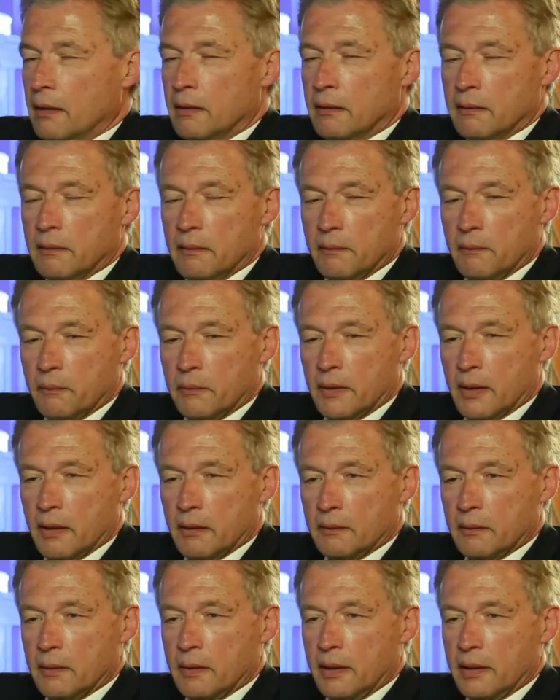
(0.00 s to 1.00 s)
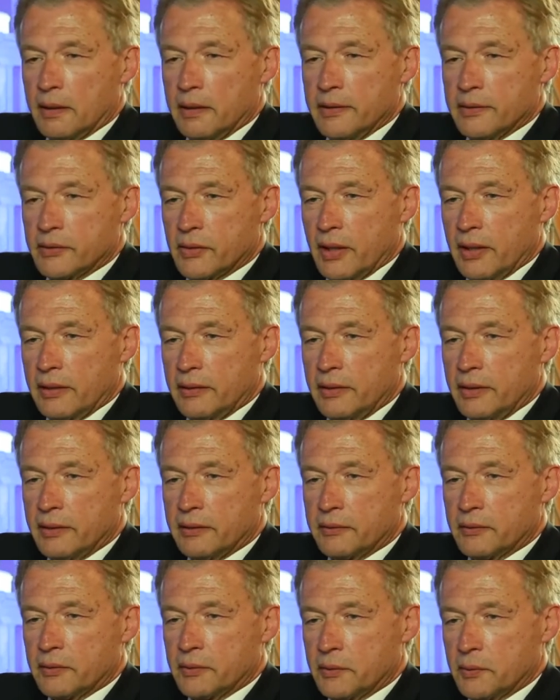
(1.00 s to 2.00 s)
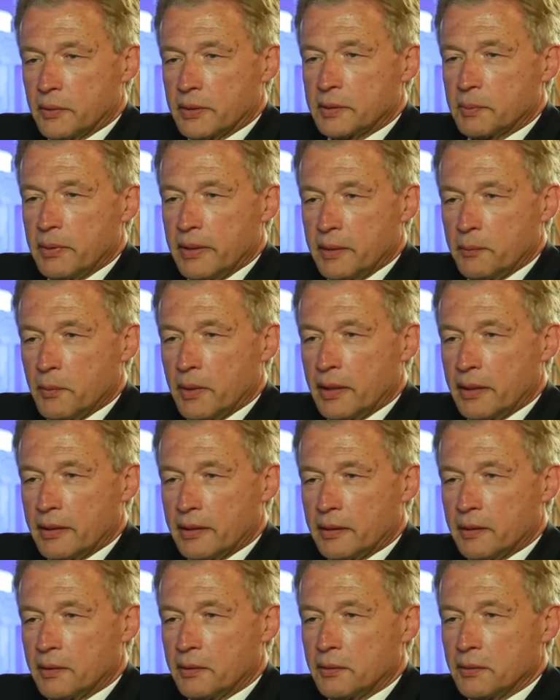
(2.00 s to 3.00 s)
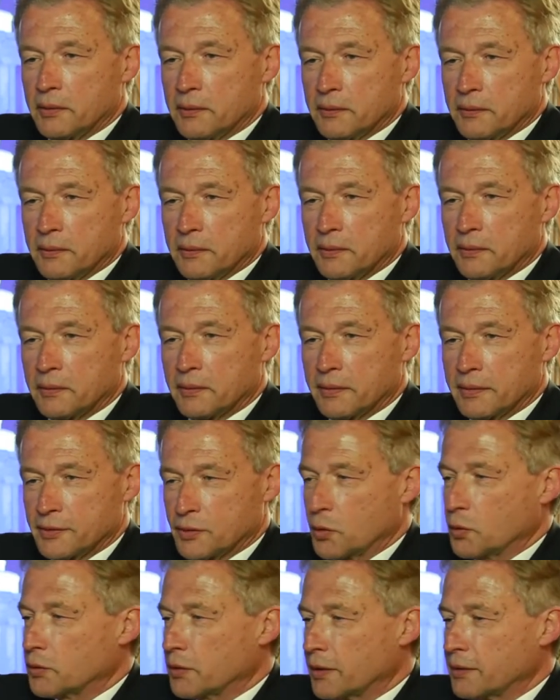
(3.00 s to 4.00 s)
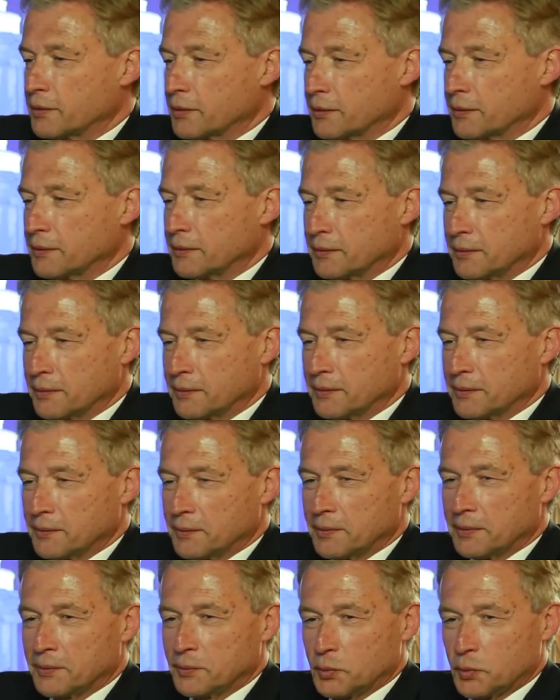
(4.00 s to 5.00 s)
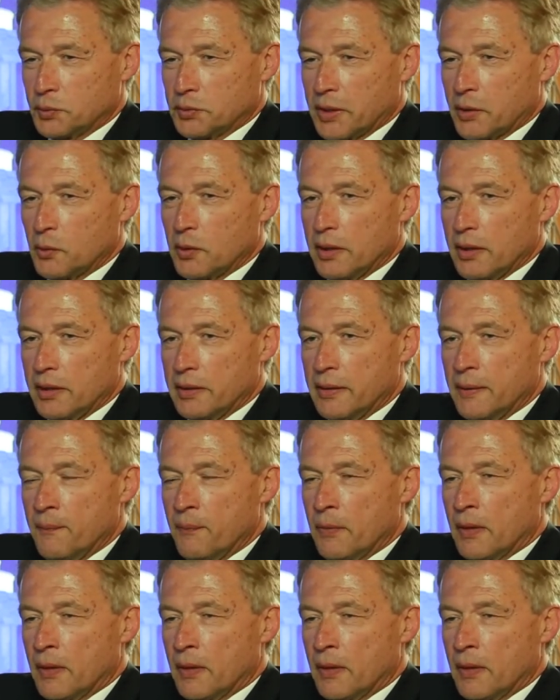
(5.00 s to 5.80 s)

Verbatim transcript: um, at least I need to explain my uh, raison d'etre uh, mm -hmm. regularly.